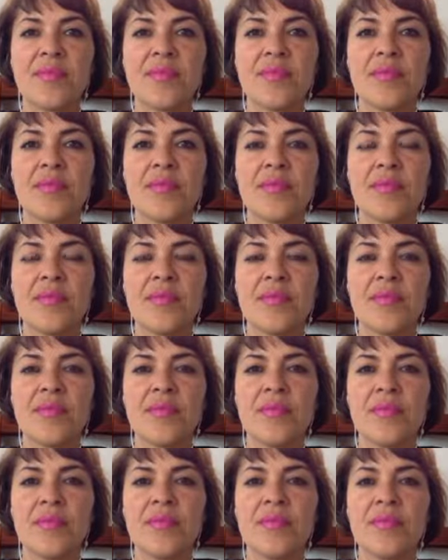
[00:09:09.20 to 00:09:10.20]

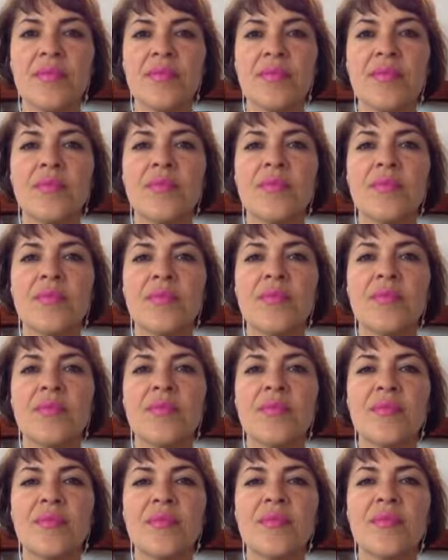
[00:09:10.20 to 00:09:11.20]

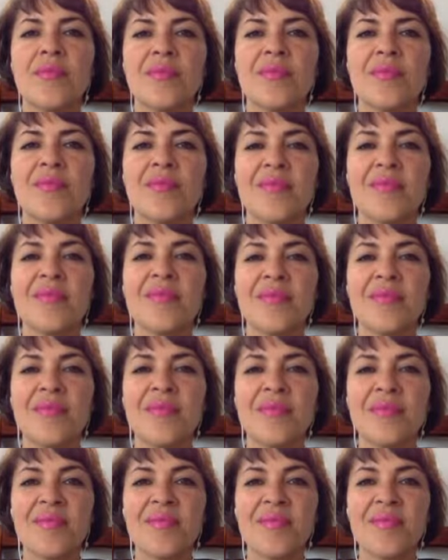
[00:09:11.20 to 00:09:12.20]

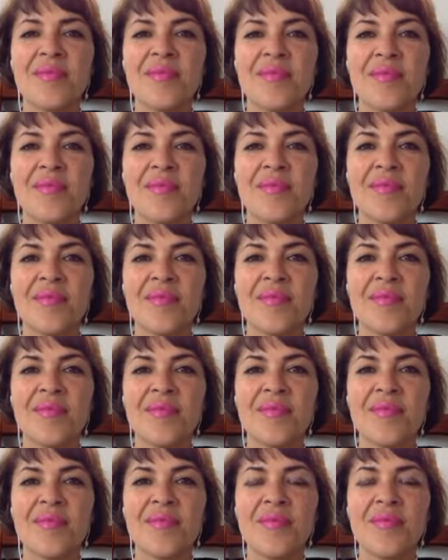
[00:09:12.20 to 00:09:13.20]

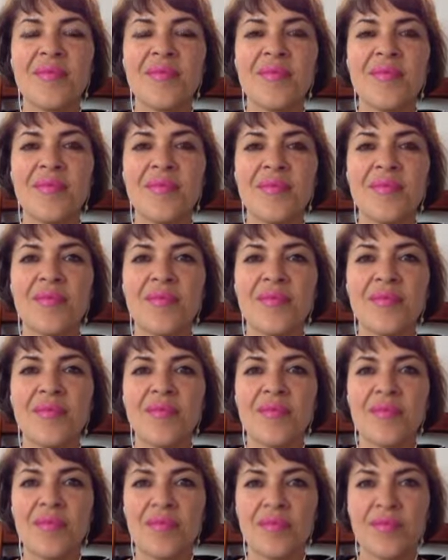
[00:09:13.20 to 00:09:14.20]

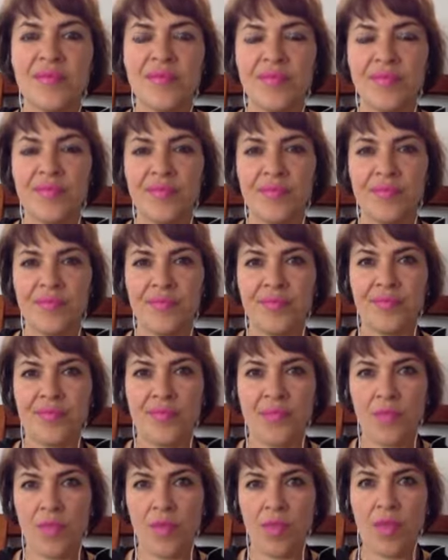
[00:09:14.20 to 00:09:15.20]

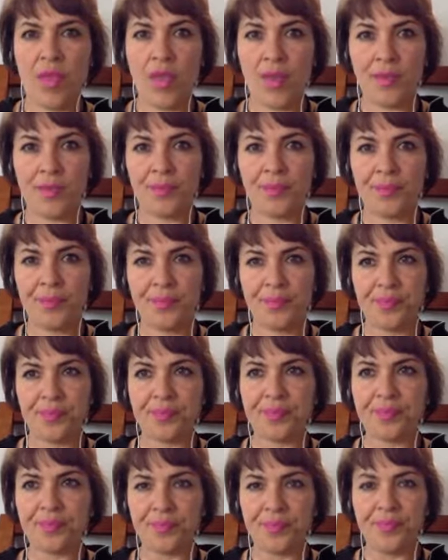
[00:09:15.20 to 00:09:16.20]

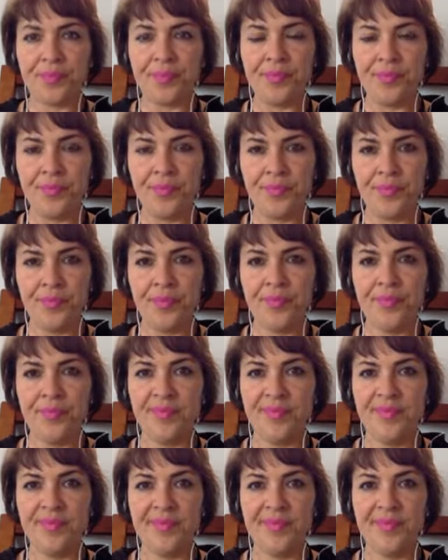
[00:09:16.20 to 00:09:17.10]
The person shown says nothing.